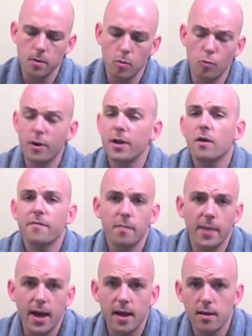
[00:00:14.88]
Right off the
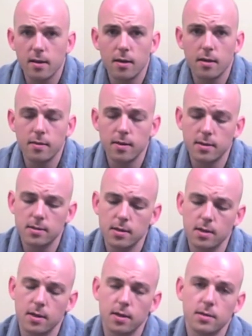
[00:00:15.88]
bat, this
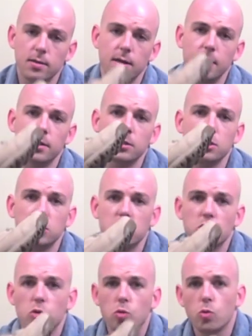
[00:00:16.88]
is an
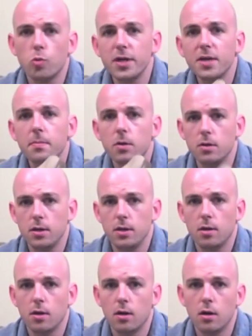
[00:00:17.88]
extremely
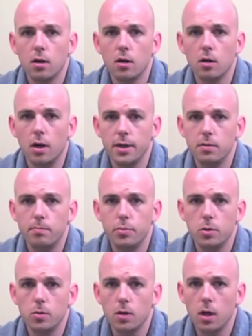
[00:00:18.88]
light
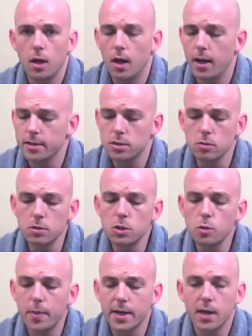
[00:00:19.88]
boot. As soon as
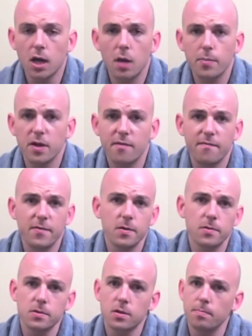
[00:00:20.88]
you pick it up, it
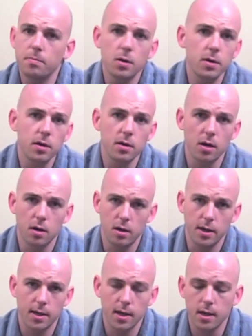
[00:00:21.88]
feels completely
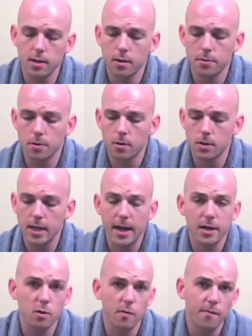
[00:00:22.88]
unlike any other
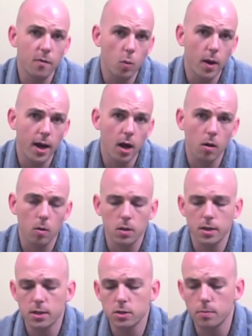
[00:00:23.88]
tactical footwear or
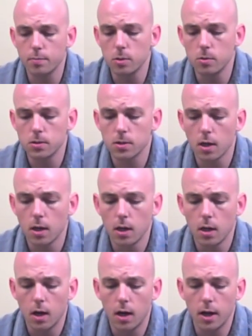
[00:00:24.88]
desert boots
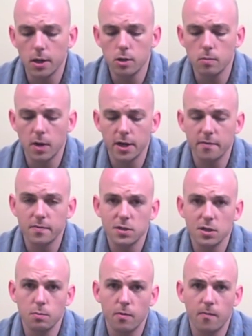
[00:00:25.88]
you might have
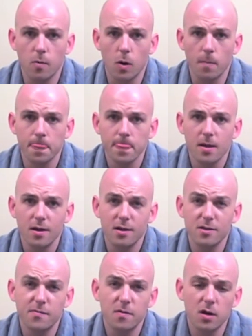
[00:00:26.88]
seen before.
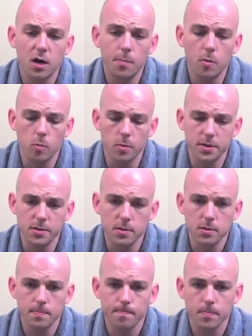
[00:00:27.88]
And it's for a couple
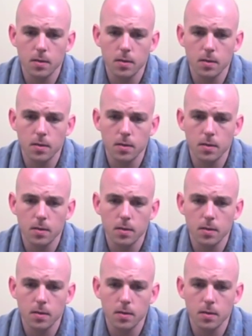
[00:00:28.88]
reasons.